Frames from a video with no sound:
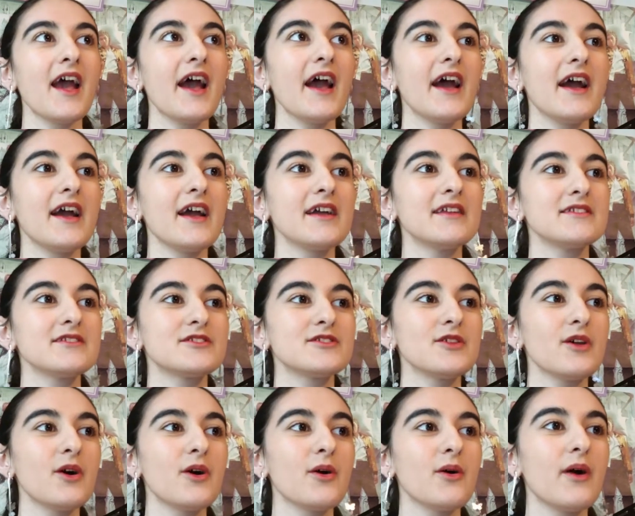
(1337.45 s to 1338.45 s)
And
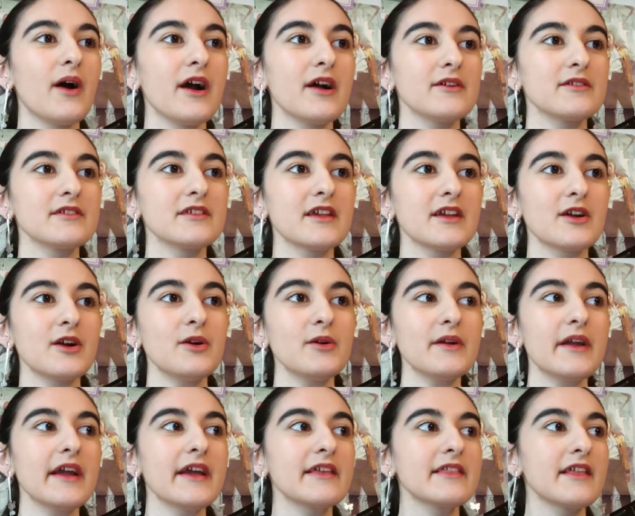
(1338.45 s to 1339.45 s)
so I was like,
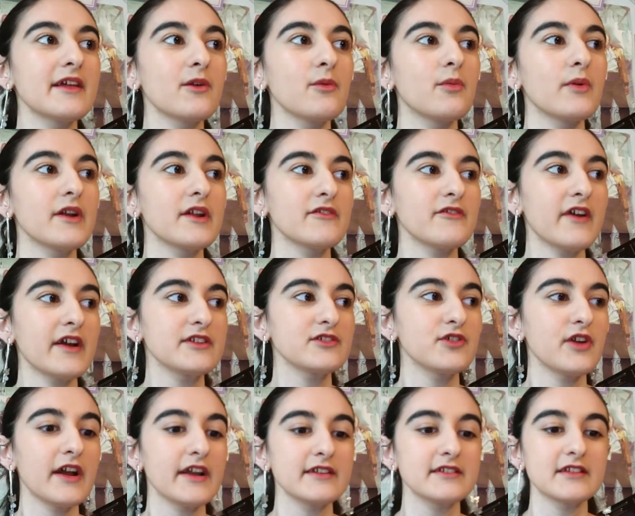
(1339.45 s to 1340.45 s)
okay, like what if I
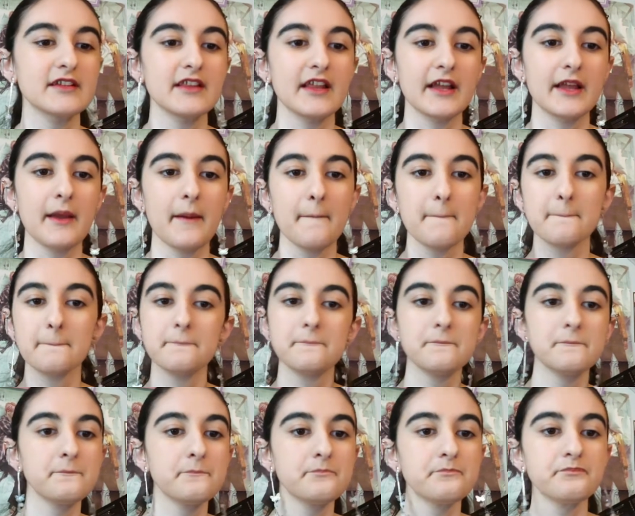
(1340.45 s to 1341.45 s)
tried to like
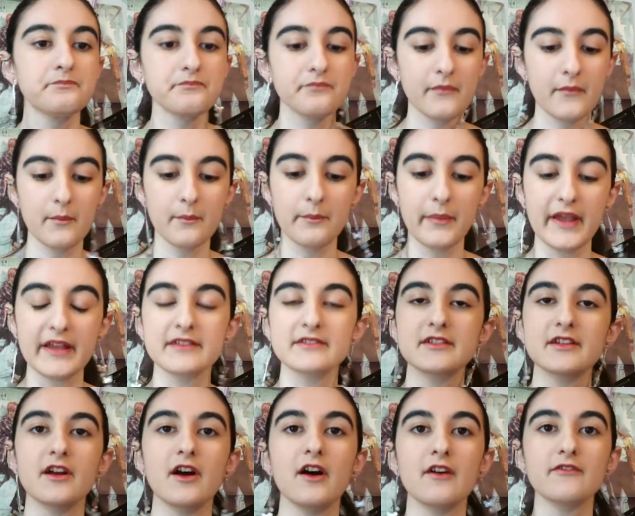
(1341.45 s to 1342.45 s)
base
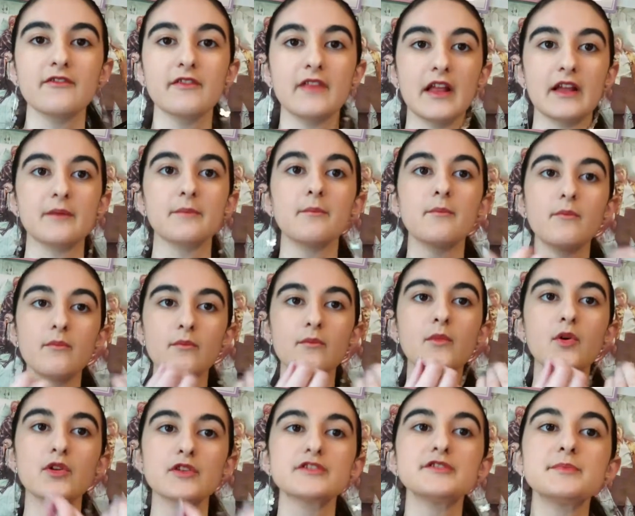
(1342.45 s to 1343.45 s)
it off of like
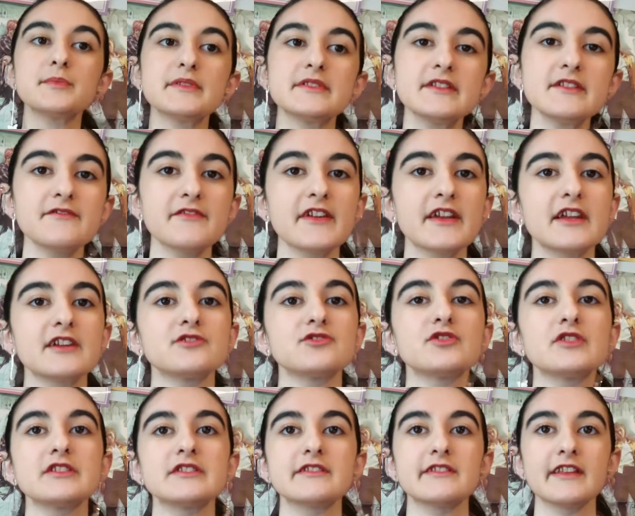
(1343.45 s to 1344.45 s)
more specific
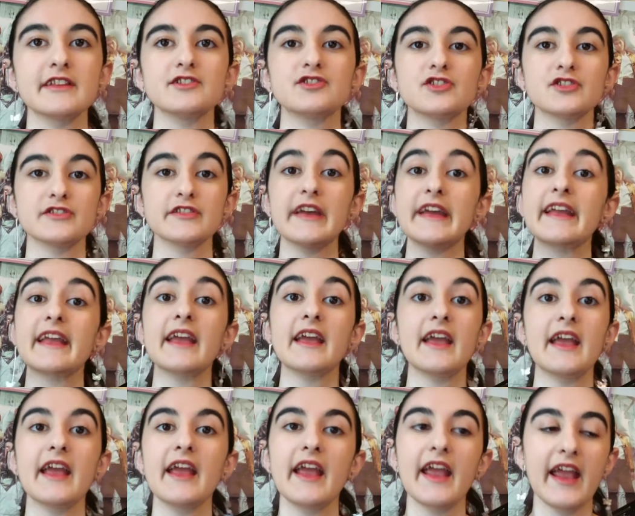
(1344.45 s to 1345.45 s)
interests than just like
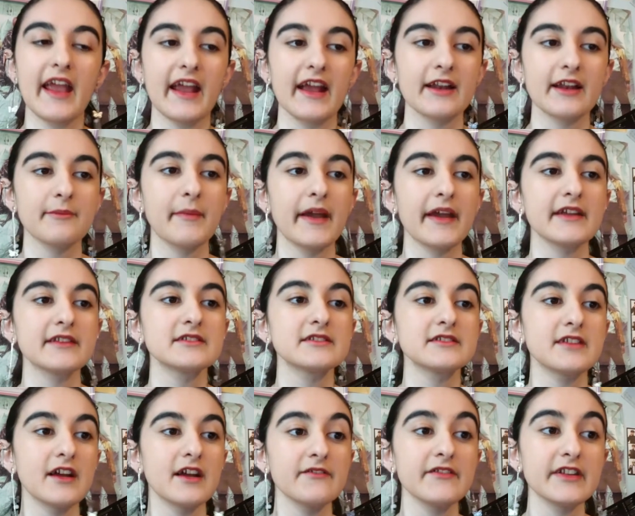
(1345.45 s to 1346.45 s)
anime and
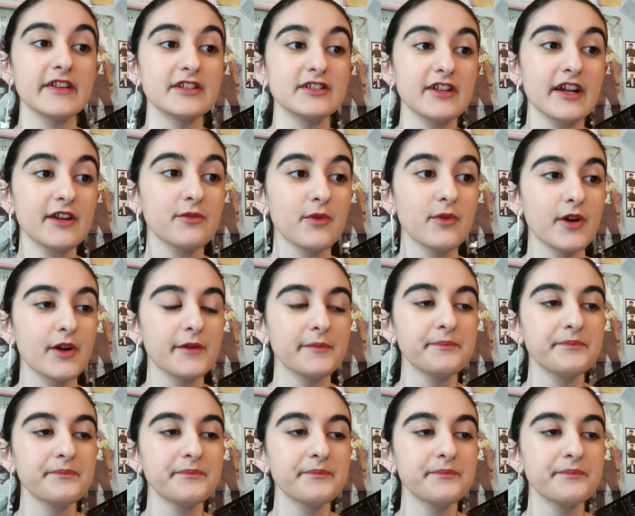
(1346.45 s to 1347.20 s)
stuff in general.